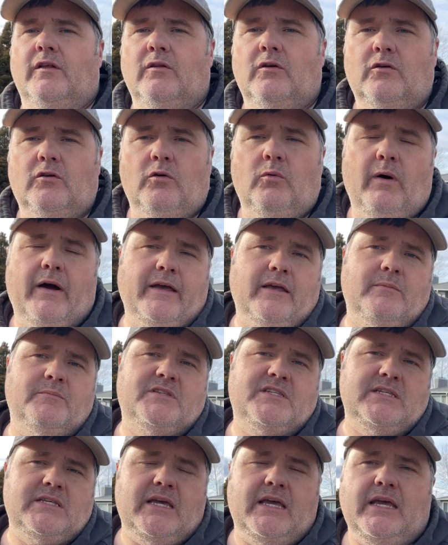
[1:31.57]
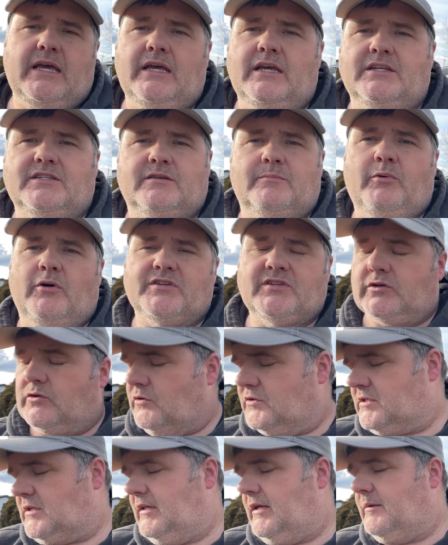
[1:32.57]
local YMCAs, the Boys and
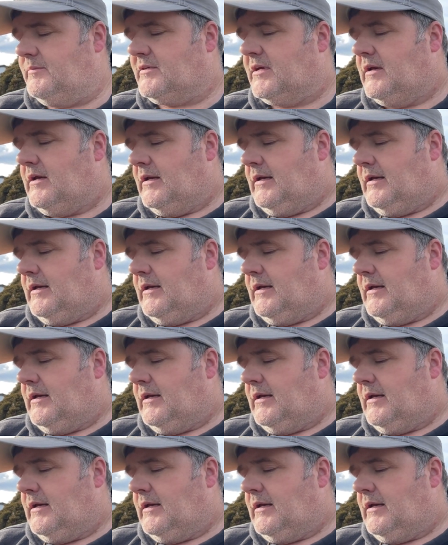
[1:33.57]
Girls Clubs.